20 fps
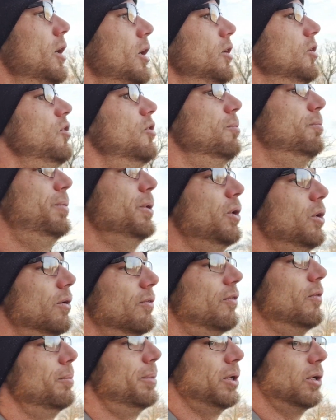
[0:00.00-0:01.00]
It's a
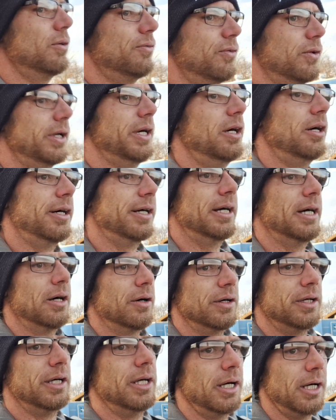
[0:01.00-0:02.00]
beautiful, beautiful area
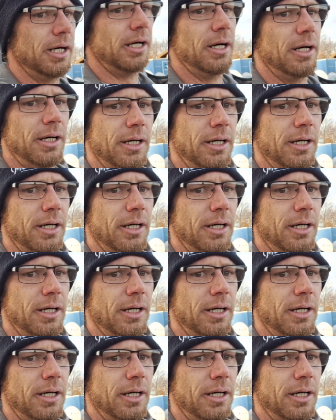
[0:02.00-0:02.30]
out here.